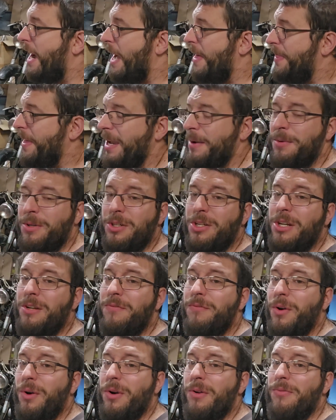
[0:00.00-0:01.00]
think I'm going to
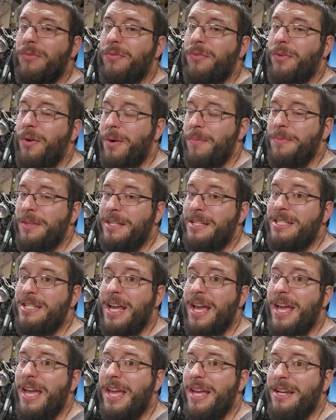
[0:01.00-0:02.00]
convert it from the
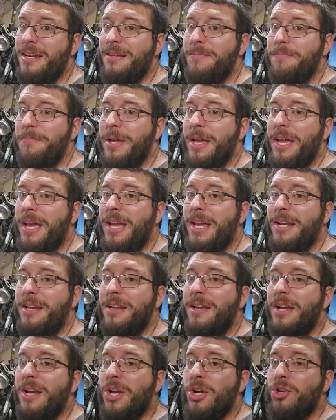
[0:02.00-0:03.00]

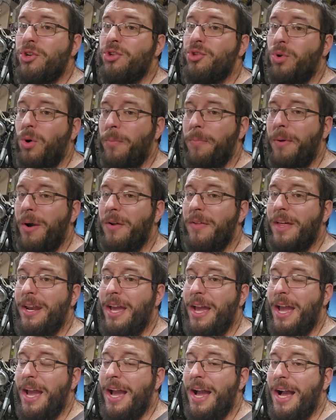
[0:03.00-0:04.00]
10-pin short bar that
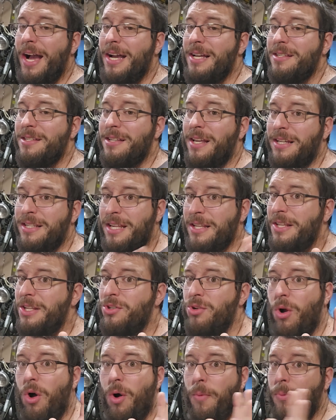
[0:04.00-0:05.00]
it has. Like I said,
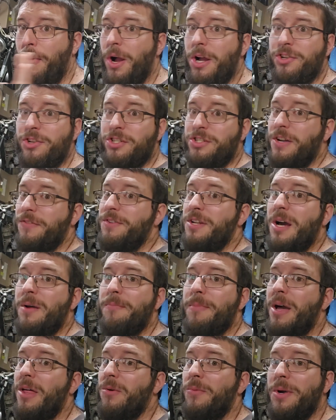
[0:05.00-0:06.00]
these are all projects I've done,
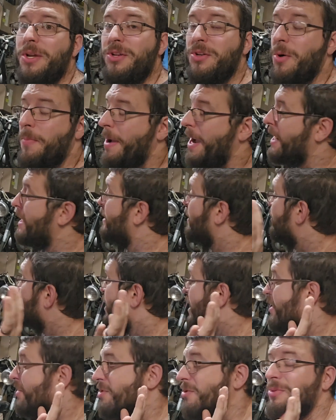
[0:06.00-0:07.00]
by the way. You go back in the
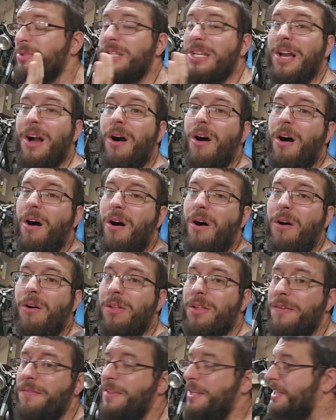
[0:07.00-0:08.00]
channel, you will see
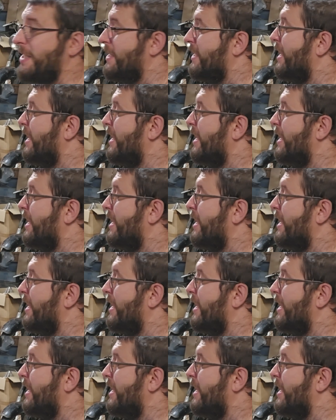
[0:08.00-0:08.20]
all of these